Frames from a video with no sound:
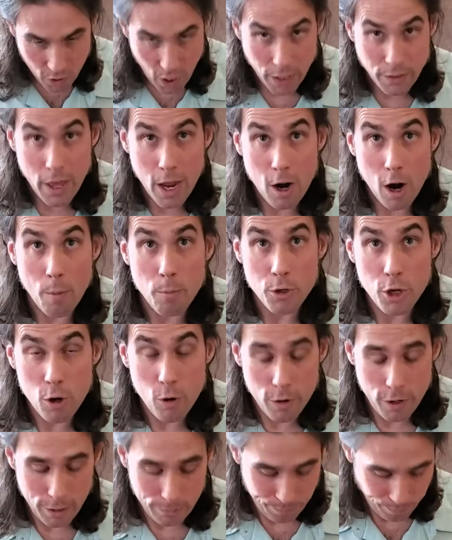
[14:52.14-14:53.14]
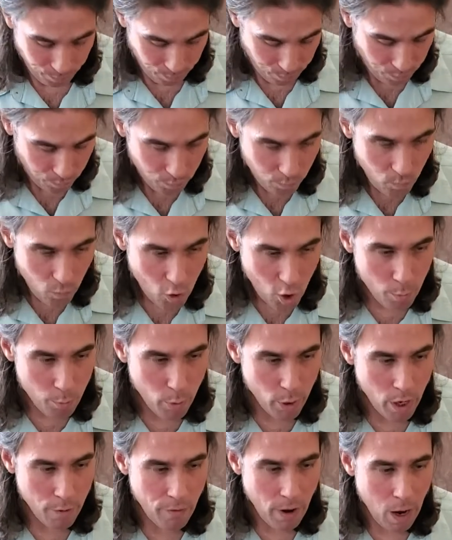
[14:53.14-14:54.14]
There, I'm doing it,
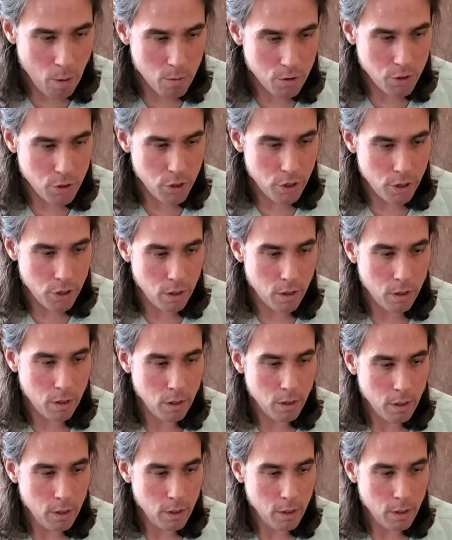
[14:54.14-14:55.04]
but if I was to